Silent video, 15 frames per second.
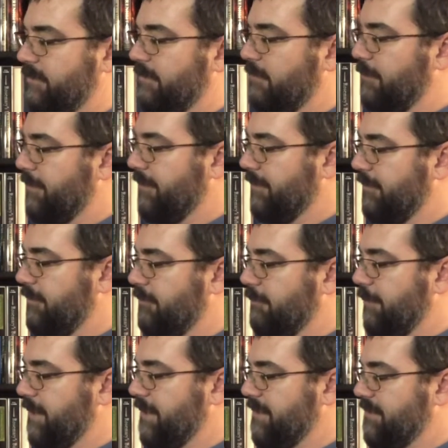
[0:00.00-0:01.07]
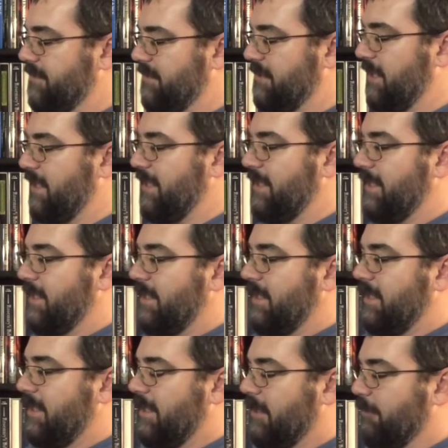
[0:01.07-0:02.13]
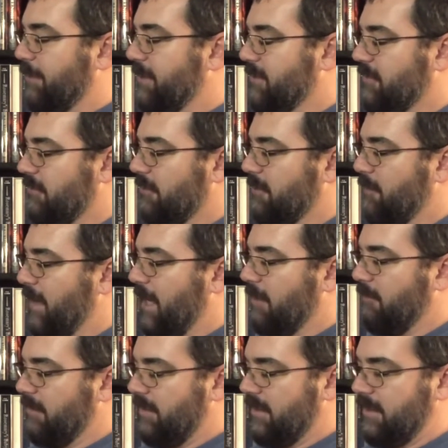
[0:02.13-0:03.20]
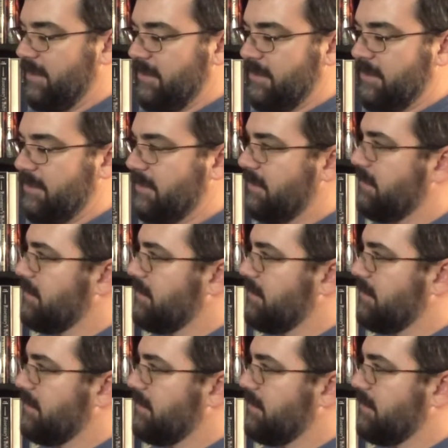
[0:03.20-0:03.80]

a little bit of good uh, research back when these